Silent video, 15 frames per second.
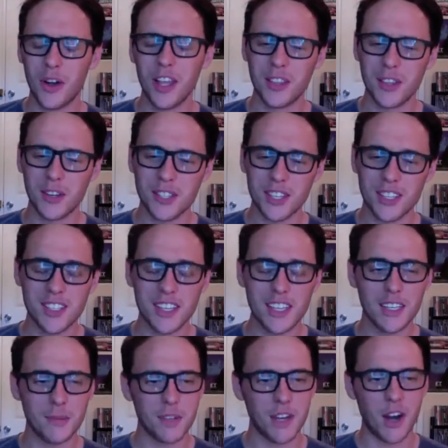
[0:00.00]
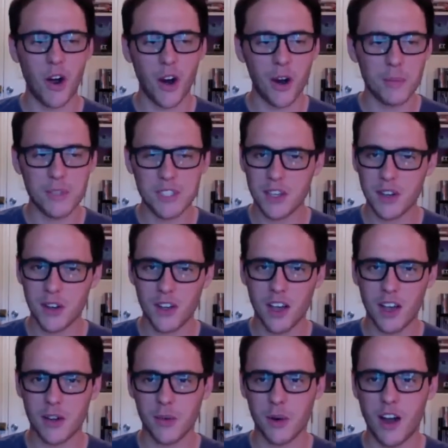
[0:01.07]
There's a scene of an arms deal
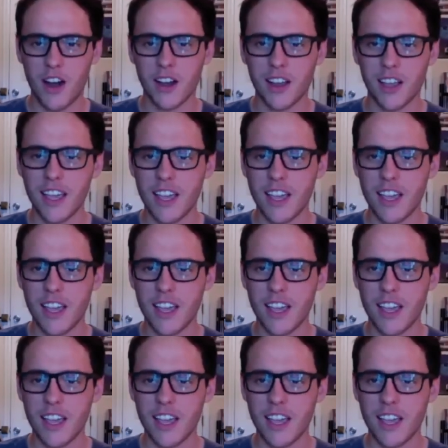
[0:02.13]
gone wrong